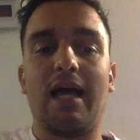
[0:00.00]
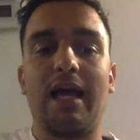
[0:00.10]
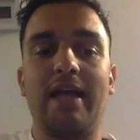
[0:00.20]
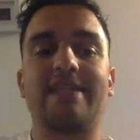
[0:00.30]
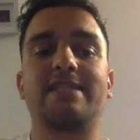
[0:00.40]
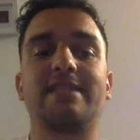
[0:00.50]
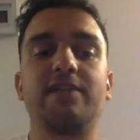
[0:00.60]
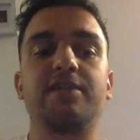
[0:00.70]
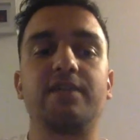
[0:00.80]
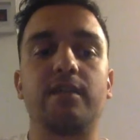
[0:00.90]
an
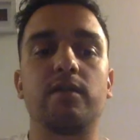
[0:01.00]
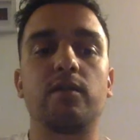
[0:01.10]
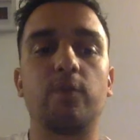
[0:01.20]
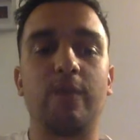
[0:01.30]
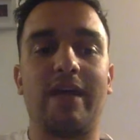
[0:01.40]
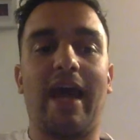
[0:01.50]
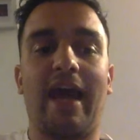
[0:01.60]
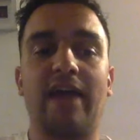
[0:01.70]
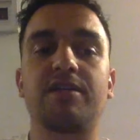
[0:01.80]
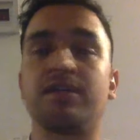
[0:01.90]
extension to the
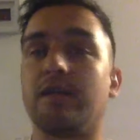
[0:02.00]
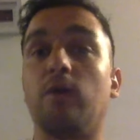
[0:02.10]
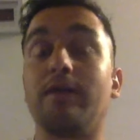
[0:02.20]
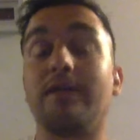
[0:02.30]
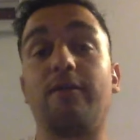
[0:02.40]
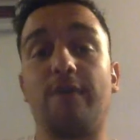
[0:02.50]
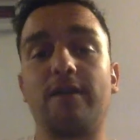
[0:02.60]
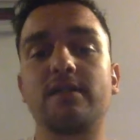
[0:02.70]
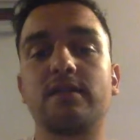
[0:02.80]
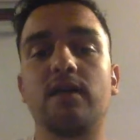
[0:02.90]
hash, the content
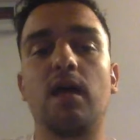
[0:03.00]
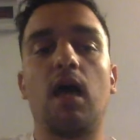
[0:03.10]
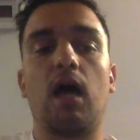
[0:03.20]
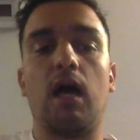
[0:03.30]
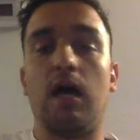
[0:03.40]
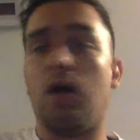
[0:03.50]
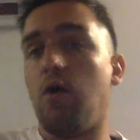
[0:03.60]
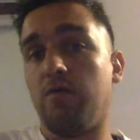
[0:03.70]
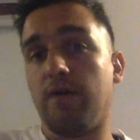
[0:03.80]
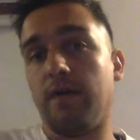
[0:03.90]
address
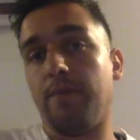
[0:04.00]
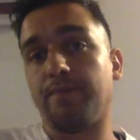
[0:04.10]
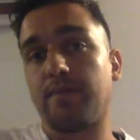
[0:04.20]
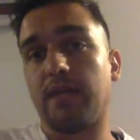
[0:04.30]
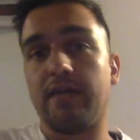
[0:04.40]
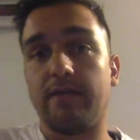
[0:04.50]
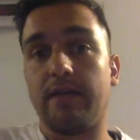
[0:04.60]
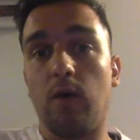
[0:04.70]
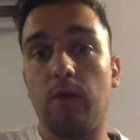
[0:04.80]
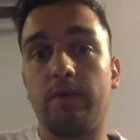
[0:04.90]
of a given
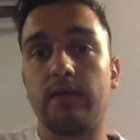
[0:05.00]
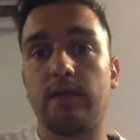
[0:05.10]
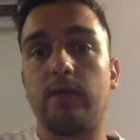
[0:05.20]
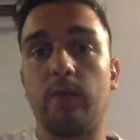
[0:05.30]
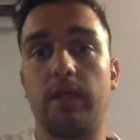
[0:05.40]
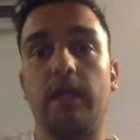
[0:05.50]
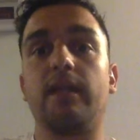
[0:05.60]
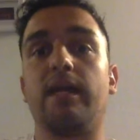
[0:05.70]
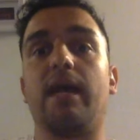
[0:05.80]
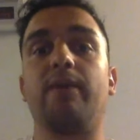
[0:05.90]
node within
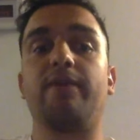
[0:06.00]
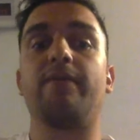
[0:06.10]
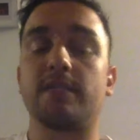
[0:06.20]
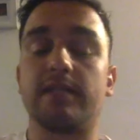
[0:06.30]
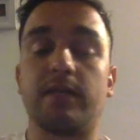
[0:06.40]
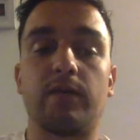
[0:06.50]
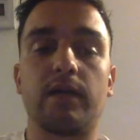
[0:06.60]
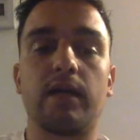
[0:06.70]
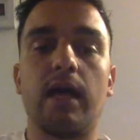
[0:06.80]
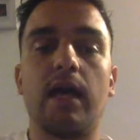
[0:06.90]
the IPFS
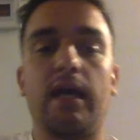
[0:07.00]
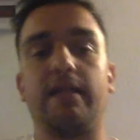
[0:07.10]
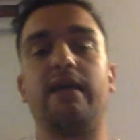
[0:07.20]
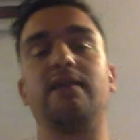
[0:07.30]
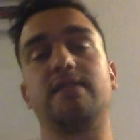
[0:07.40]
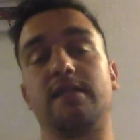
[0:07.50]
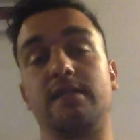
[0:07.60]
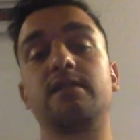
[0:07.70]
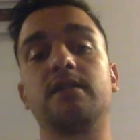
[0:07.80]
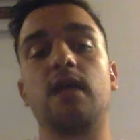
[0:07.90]
network. It tells
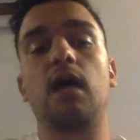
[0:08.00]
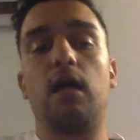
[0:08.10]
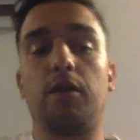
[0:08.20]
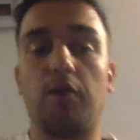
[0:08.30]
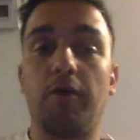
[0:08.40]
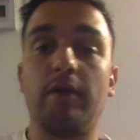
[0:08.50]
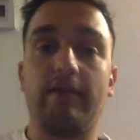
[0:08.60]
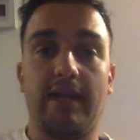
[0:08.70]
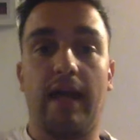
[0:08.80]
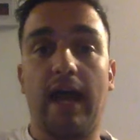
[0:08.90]
us not
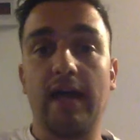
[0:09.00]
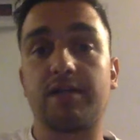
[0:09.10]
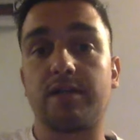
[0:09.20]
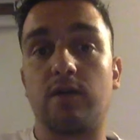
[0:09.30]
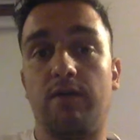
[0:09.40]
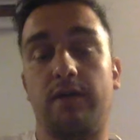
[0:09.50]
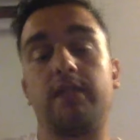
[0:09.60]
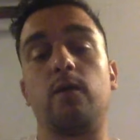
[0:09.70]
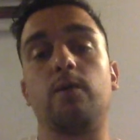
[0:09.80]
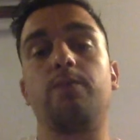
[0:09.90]
only the hash of that
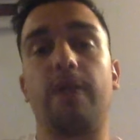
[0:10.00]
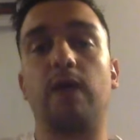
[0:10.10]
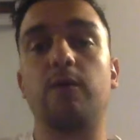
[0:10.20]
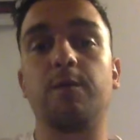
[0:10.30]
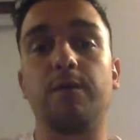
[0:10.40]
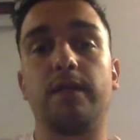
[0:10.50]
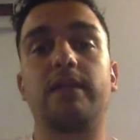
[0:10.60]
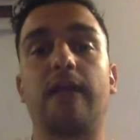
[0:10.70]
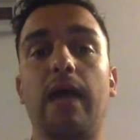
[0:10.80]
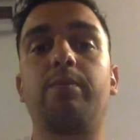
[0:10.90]
node, but also the
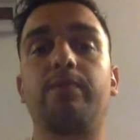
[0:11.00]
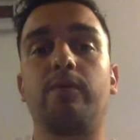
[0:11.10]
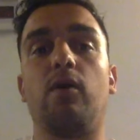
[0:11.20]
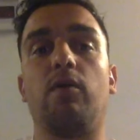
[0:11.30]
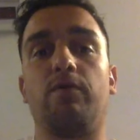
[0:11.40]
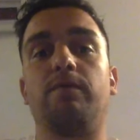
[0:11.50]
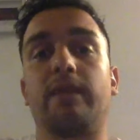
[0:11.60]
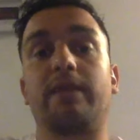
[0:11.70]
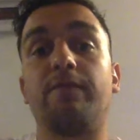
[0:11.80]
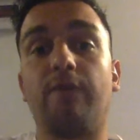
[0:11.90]
type of,
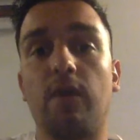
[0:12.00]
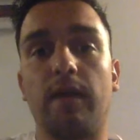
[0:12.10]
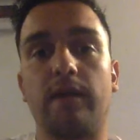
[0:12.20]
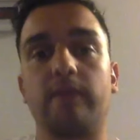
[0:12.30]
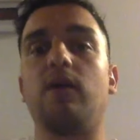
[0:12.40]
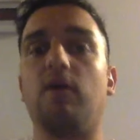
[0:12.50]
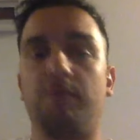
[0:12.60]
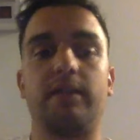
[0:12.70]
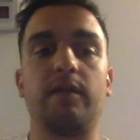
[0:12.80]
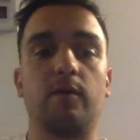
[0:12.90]
like the format of
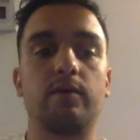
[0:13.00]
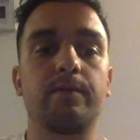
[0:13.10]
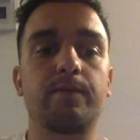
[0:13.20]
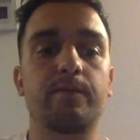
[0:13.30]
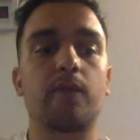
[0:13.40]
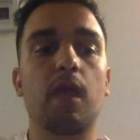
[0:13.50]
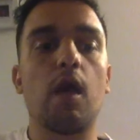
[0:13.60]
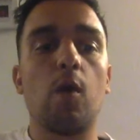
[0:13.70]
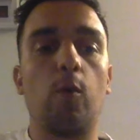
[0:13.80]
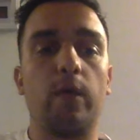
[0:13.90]
that node.
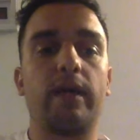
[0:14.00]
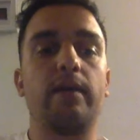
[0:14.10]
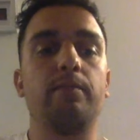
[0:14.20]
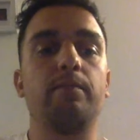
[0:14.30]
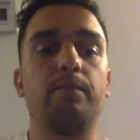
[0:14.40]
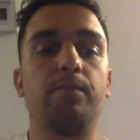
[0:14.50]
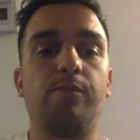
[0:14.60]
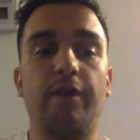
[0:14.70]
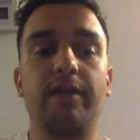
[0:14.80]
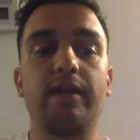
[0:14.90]
We can
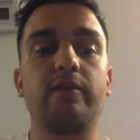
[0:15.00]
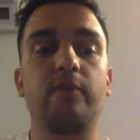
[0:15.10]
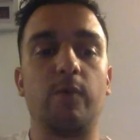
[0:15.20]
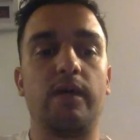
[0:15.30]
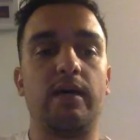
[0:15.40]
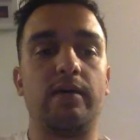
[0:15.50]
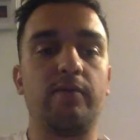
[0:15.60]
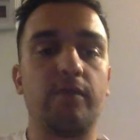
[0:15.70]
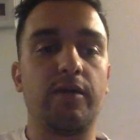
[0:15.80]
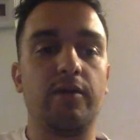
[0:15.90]
print it to a
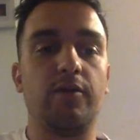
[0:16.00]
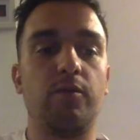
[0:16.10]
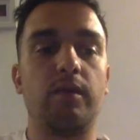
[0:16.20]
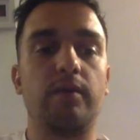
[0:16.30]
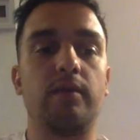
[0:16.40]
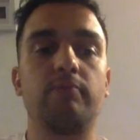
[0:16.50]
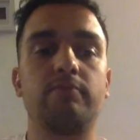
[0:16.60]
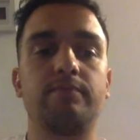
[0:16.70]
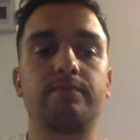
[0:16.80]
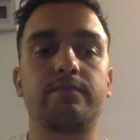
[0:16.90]
human,
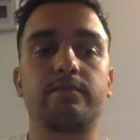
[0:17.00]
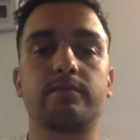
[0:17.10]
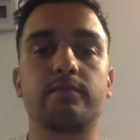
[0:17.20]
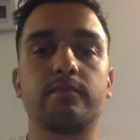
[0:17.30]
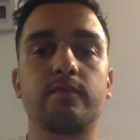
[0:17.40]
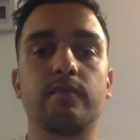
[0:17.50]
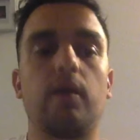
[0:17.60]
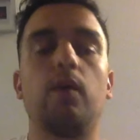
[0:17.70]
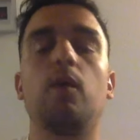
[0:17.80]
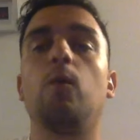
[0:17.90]

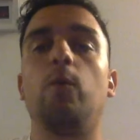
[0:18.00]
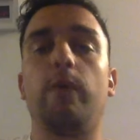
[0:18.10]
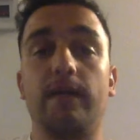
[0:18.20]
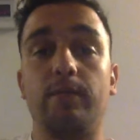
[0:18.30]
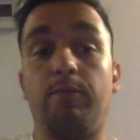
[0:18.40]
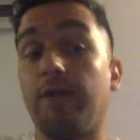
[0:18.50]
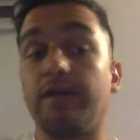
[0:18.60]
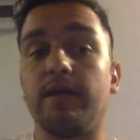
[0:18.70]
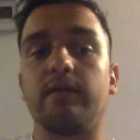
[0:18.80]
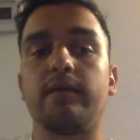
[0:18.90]
we can
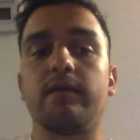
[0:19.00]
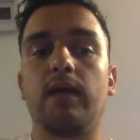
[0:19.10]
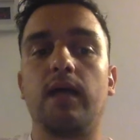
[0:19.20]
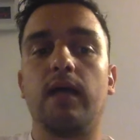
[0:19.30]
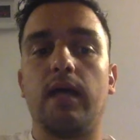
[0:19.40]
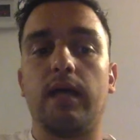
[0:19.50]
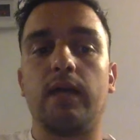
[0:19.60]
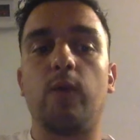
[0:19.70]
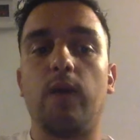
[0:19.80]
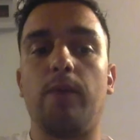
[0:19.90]
print it
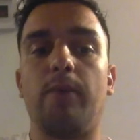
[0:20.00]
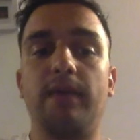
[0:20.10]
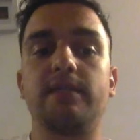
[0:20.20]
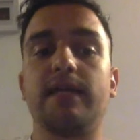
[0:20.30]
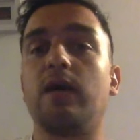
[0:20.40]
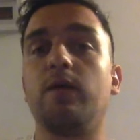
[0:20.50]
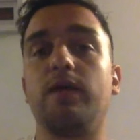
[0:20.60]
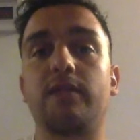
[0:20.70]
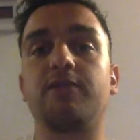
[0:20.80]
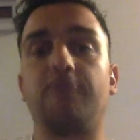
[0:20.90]
into a base
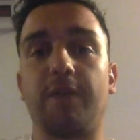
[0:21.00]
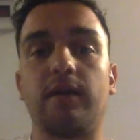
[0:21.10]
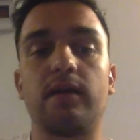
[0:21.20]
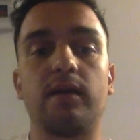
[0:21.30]
encoded string